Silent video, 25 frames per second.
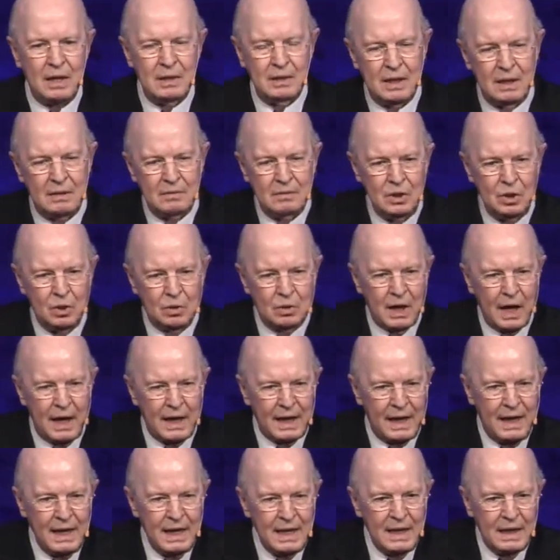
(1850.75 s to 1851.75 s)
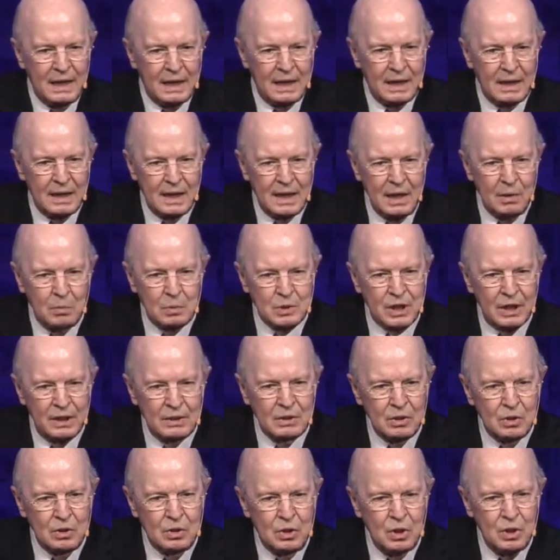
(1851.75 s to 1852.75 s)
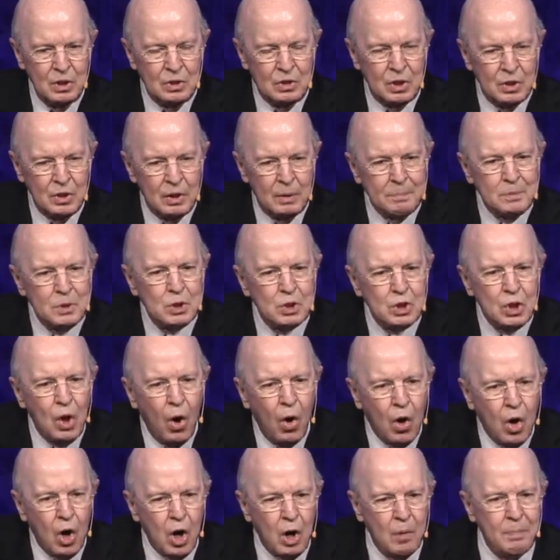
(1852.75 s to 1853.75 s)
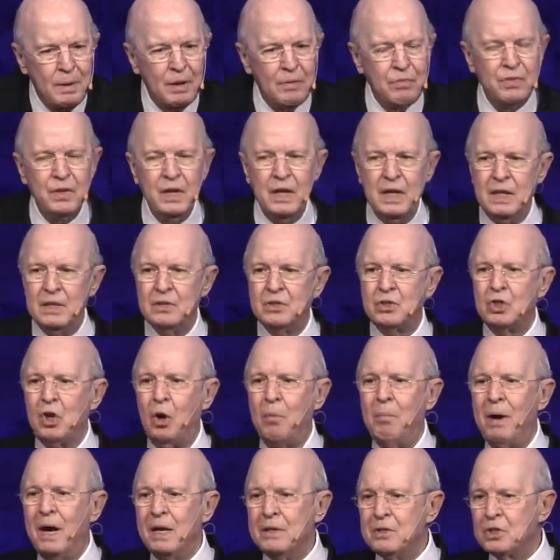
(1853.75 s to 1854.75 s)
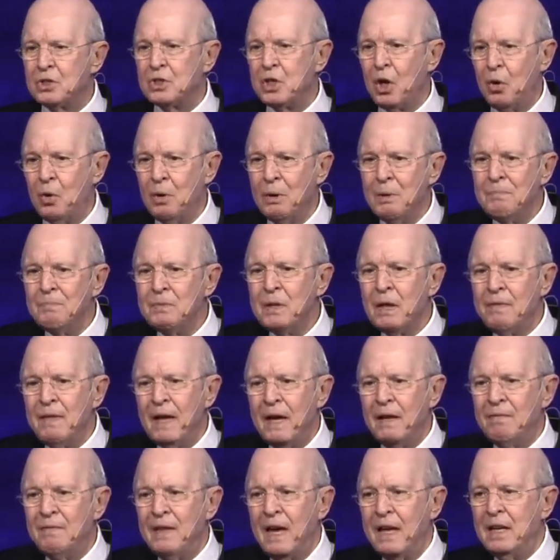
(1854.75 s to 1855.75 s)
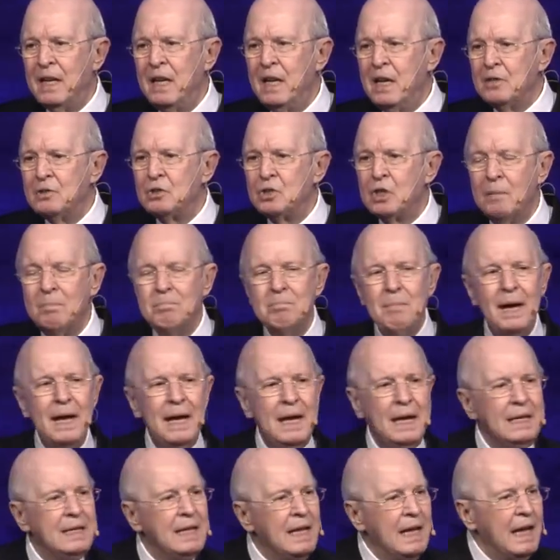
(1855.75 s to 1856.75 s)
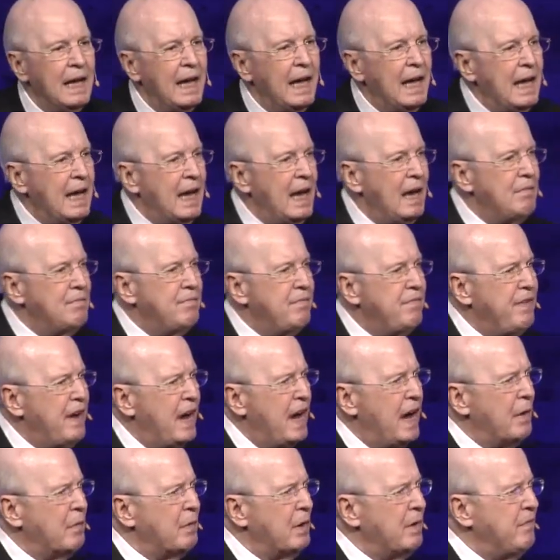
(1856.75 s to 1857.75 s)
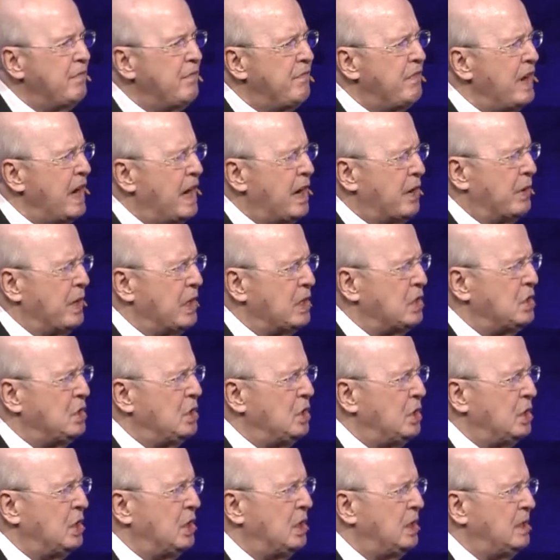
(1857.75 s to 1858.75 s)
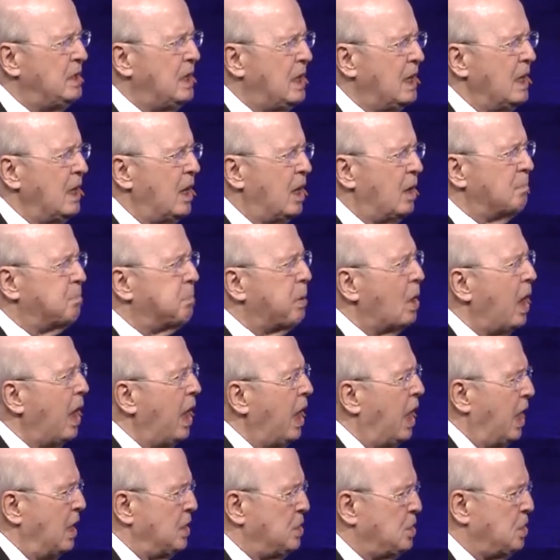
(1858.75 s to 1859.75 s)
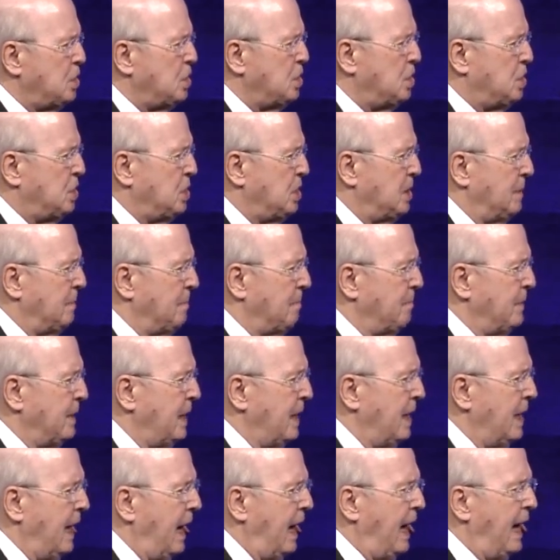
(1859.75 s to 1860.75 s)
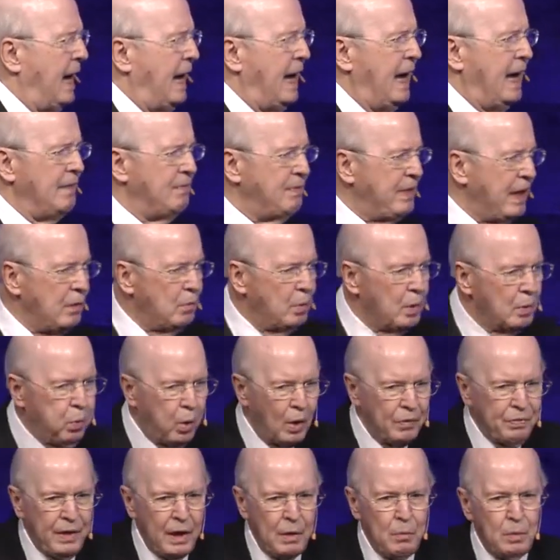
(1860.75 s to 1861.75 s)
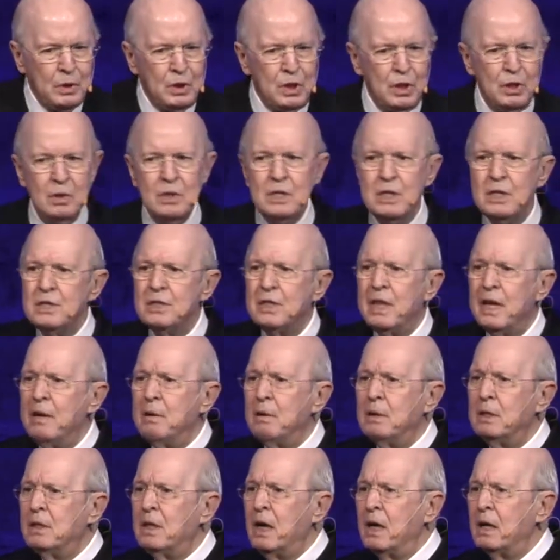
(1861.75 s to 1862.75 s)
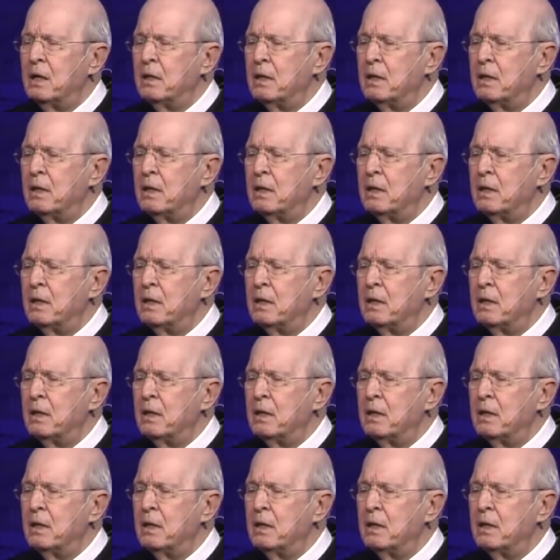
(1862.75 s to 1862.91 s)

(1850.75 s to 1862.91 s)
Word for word: that, that you know, kind of, uh, it was good to absorb things. So much so that, that hyssop made a, a very, very good uh, brush. And, and they would, what they would do is they would they,